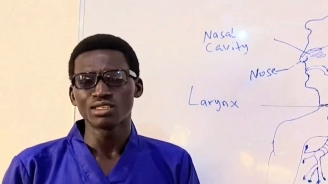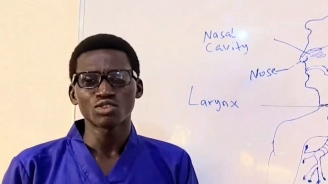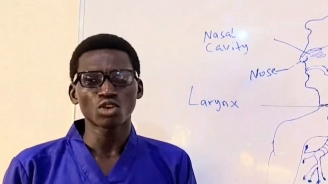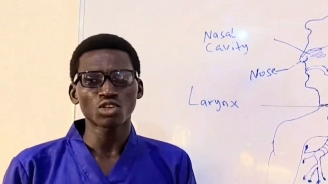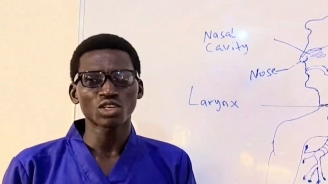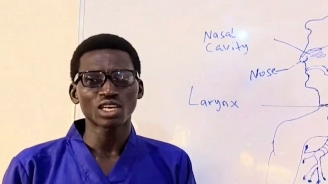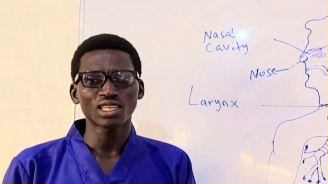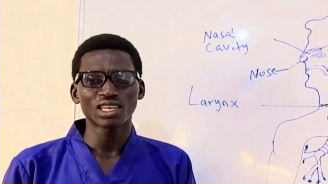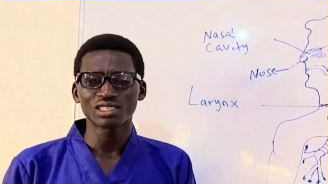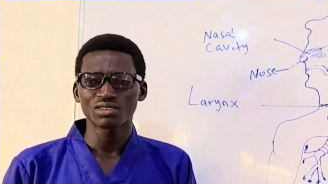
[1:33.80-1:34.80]
In
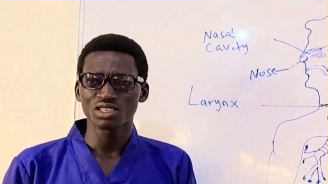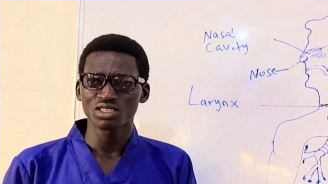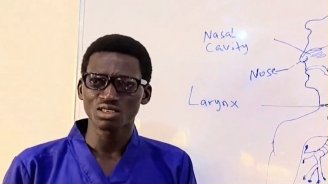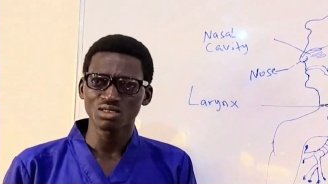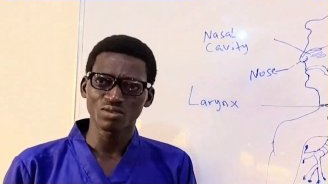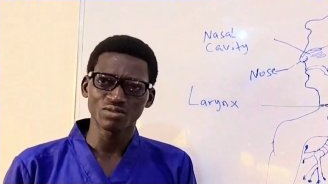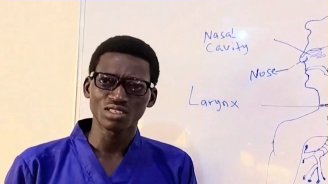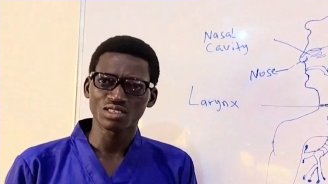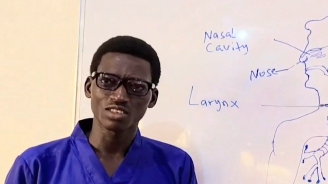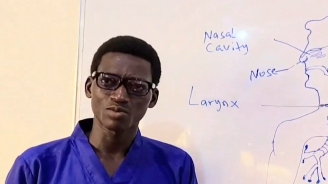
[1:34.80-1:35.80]
structural classifications of
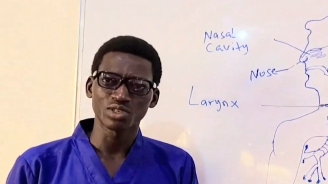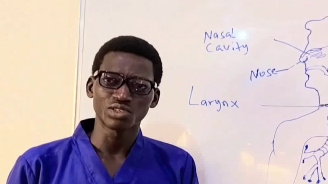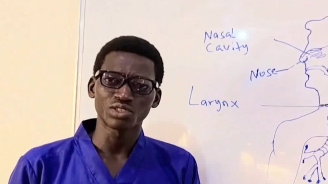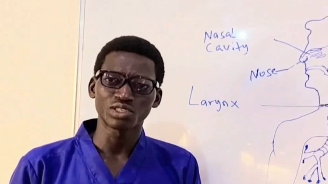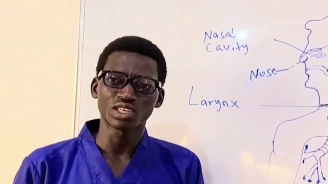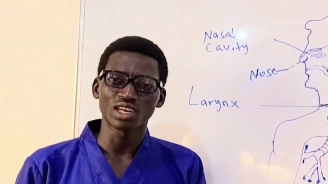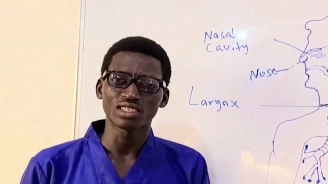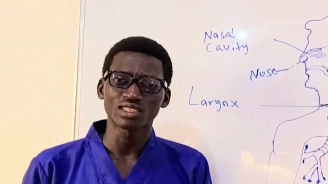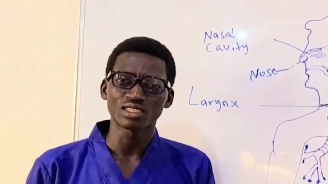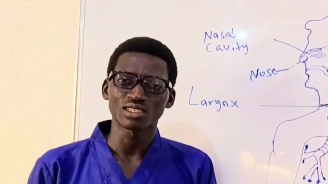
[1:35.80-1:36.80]
these respiratory
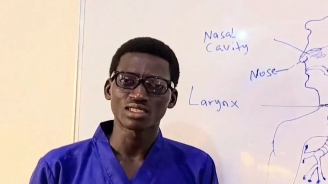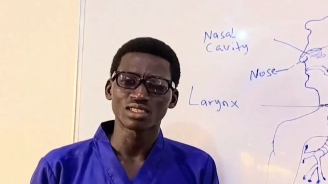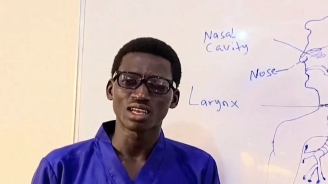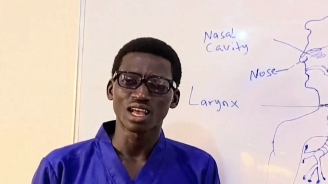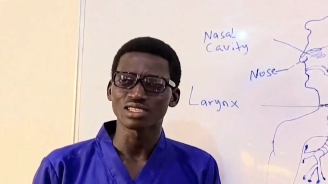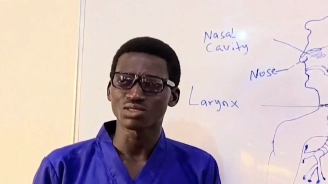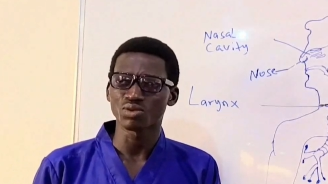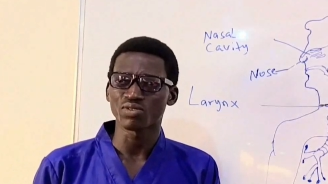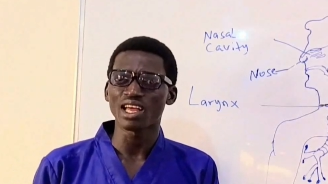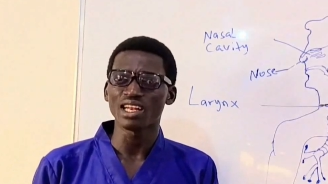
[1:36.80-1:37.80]
tracts,
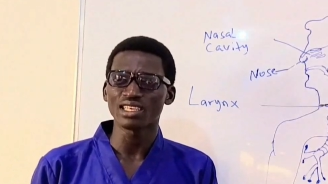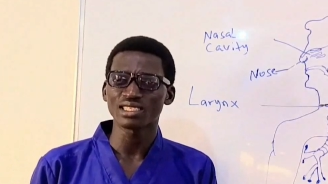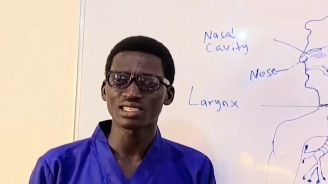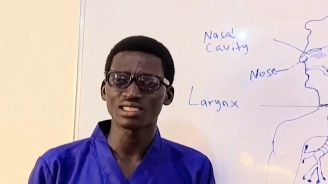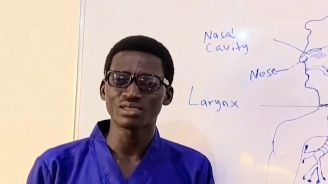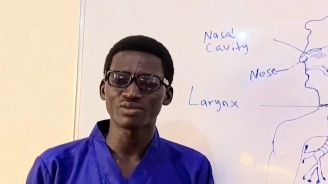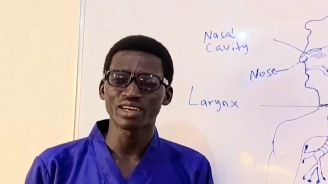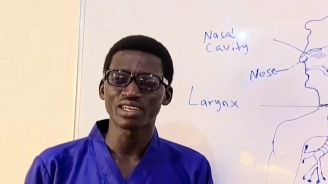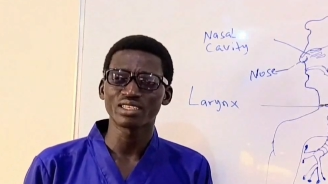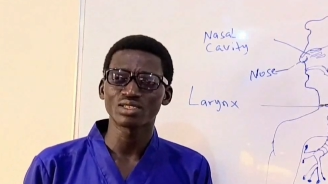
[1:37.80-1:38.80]
as we've earlier said, is
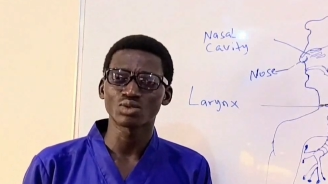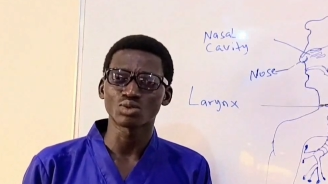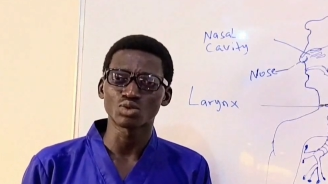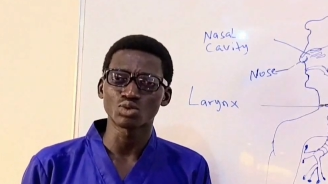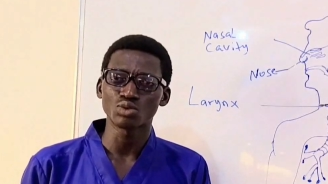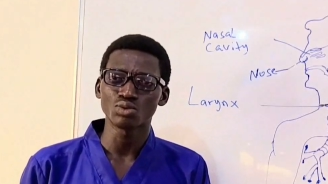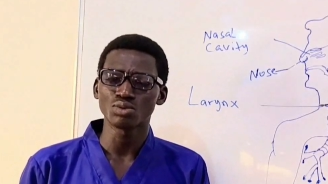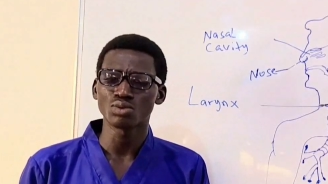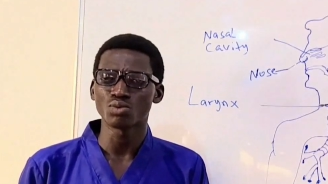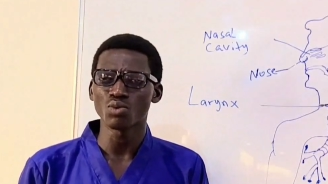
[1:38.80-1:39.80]
divided into two,
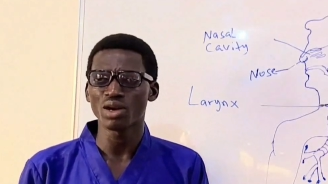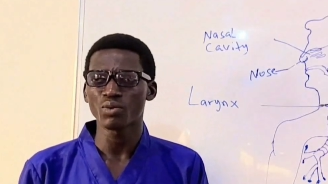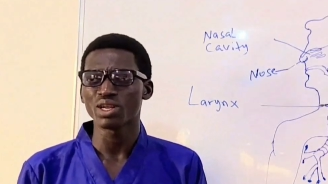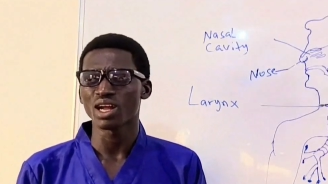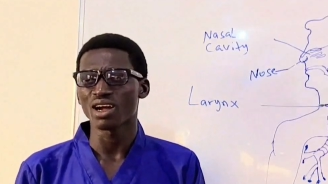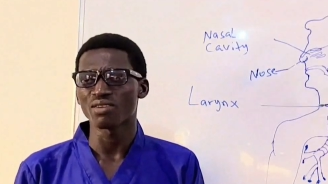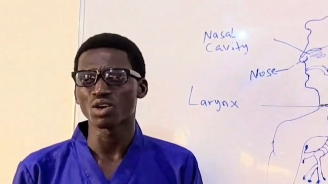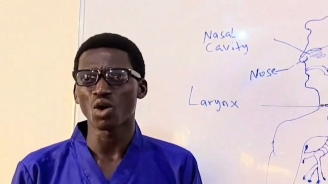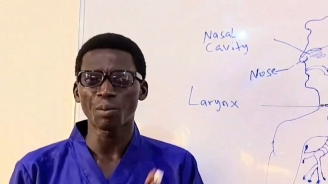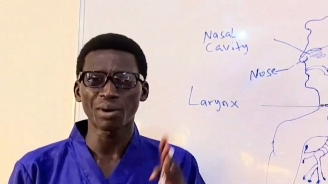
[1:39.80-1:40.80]
where we
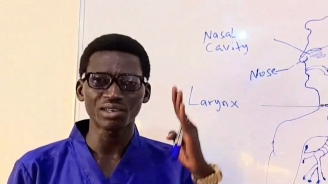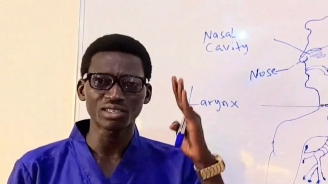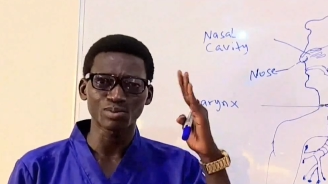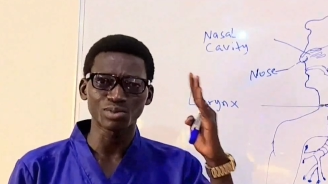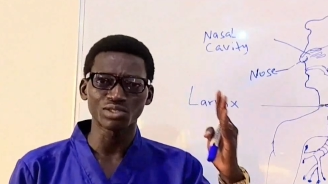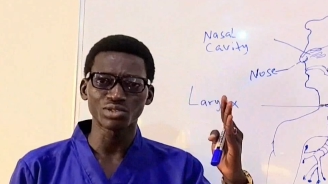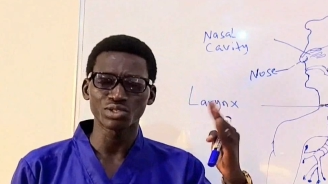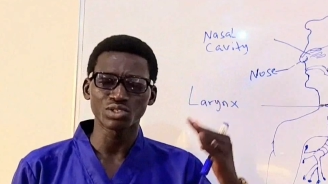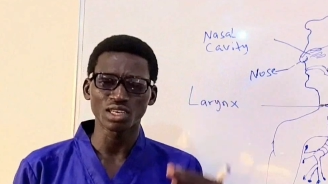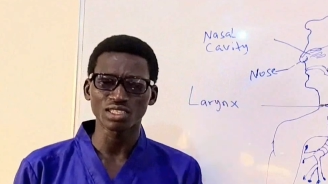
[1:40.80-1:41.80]
have the upper
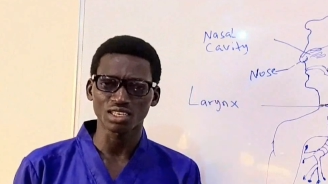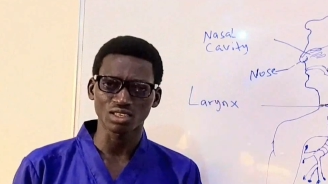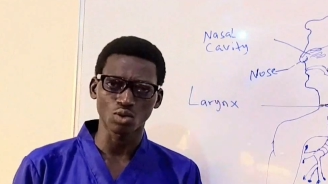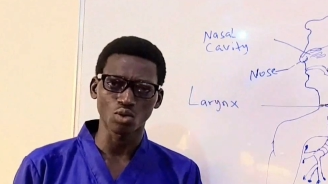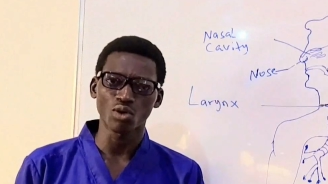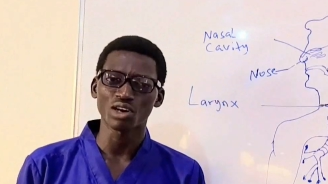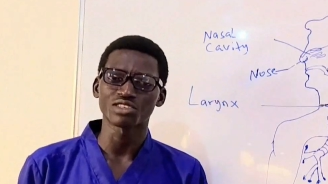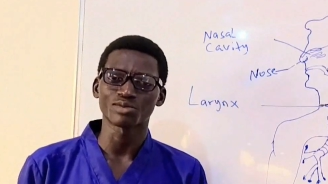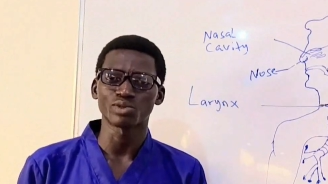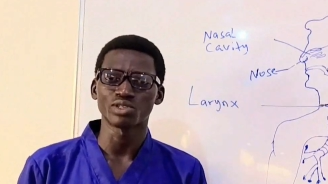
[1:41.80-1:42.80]
respiratory tract and the
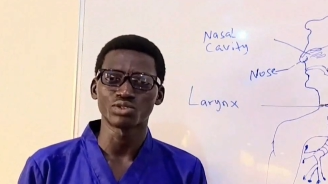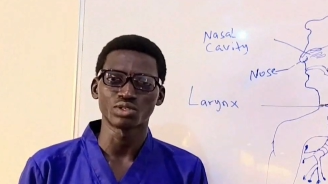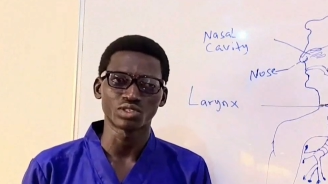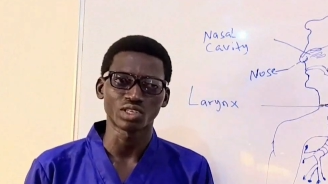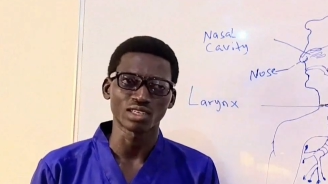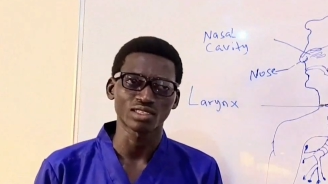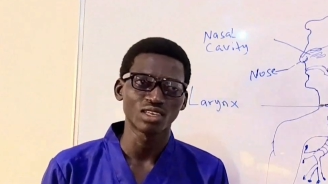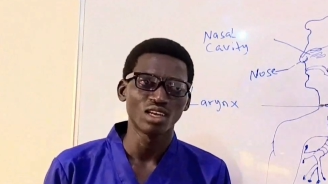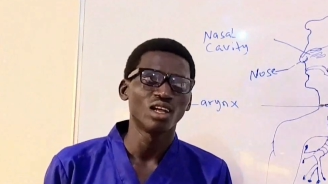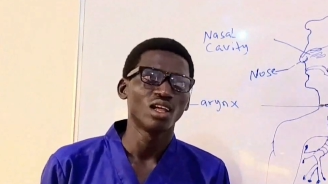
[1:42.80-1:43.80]
lower respiratory tract.